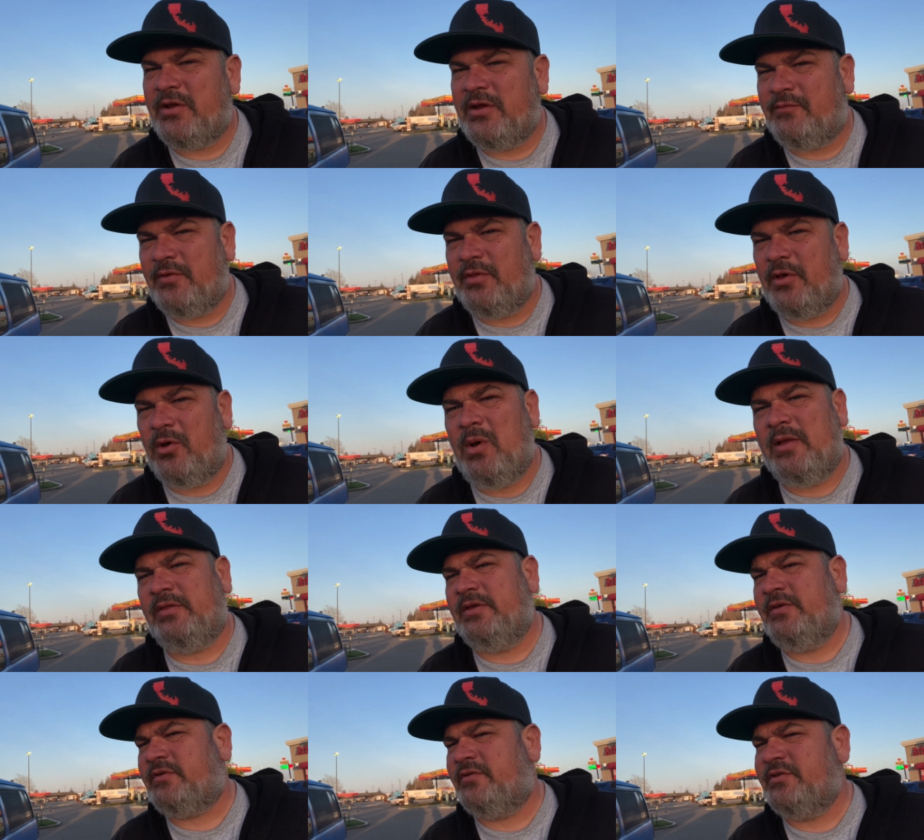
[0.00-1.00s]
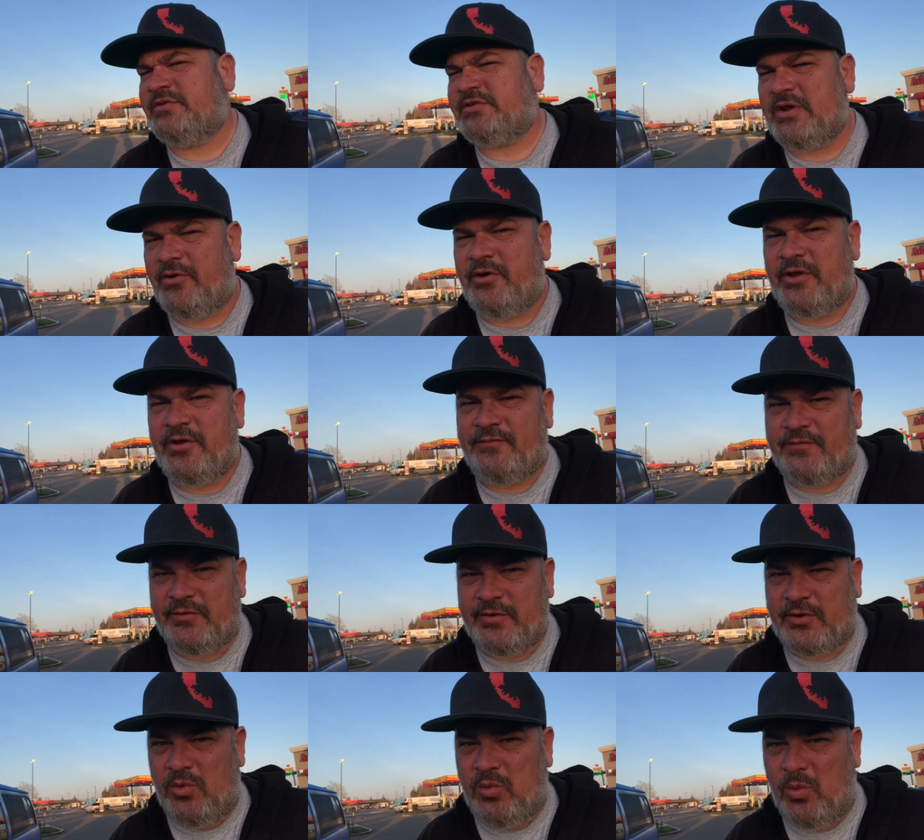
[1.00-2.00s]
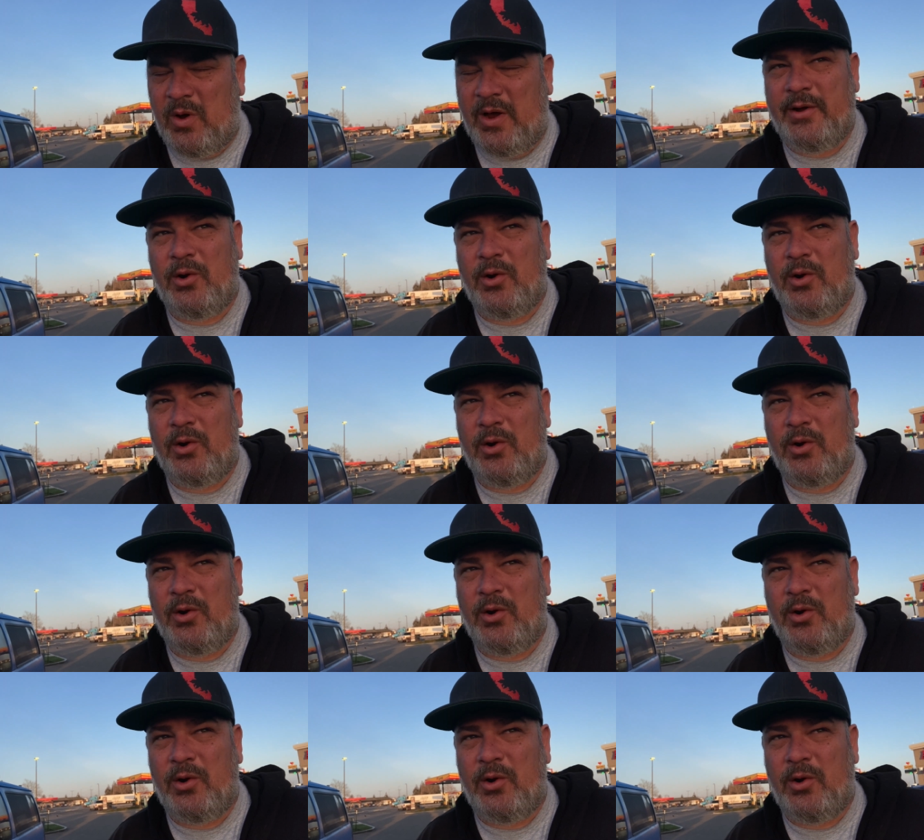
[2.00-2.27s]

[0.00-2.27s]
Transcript: even though I lived in this area for quite